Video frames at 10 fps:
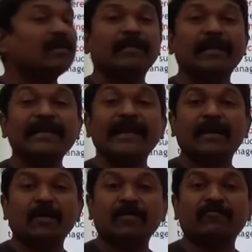naked
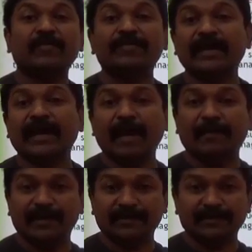out from their
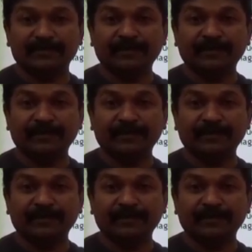habitation,